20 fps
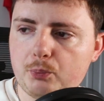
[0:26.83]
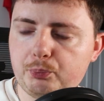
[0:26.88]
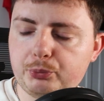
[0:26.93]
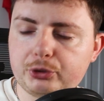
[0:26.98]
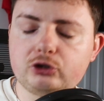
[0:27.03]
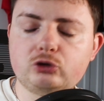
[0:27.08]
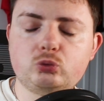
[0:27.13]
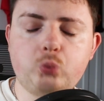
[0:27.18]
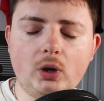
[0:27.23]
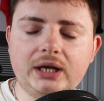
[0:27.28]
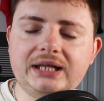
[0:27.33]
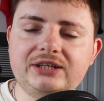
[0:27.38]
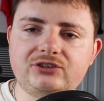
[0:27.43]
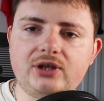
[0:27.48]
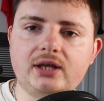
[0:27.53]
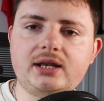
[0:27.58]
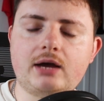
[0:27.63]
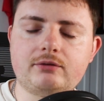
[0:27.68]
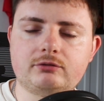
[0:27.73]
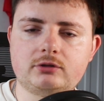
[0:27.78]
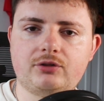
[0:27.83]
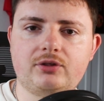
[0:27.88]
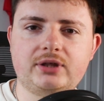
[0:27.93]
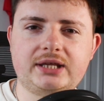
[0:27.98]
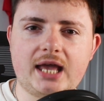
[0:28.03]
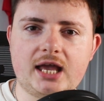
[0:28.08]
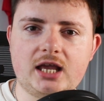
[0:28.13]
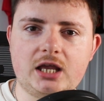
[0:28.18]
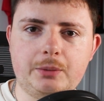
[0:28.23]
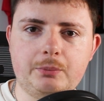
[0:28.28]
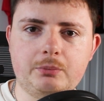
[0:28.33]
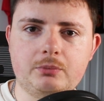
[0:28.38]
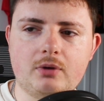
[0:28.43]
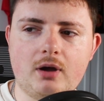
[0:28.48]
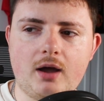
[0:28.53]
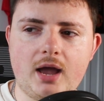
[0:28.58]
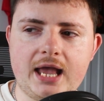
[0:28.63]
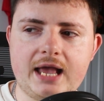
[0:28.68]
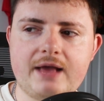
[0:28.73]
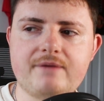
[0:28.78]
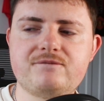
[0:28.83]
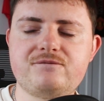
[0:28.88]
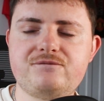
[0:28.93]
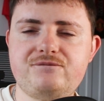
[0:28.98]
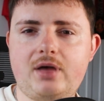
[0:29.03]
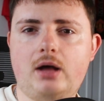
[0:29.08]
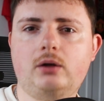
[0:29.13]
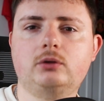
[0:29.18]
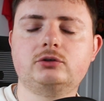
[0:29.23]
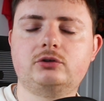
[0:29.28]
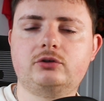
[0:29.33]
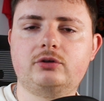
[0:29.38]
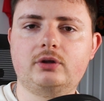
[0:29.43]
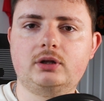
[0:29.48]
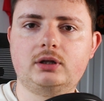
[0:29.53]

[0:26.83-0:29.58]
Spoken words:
Because what he said after the game, it felt